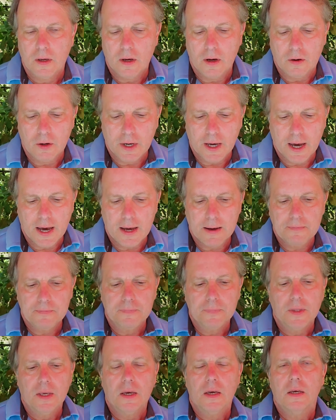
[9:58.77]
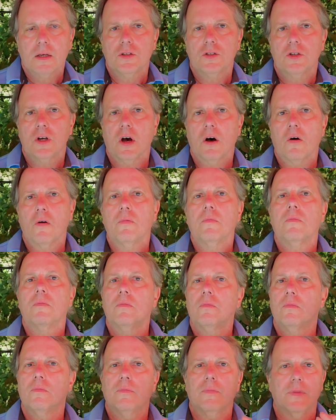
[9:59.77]
Okay, so
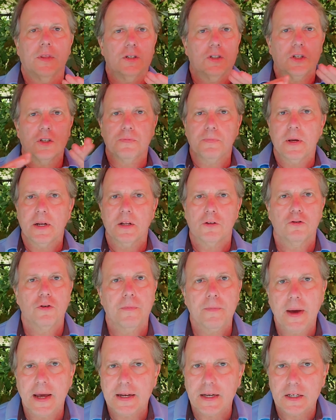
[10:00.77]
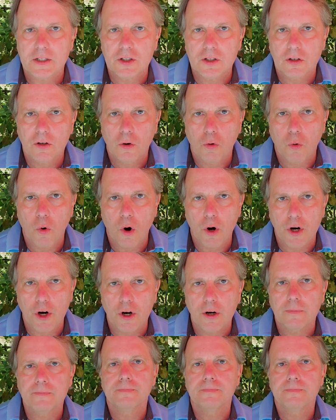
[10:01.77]
This has been a tremendous quarter.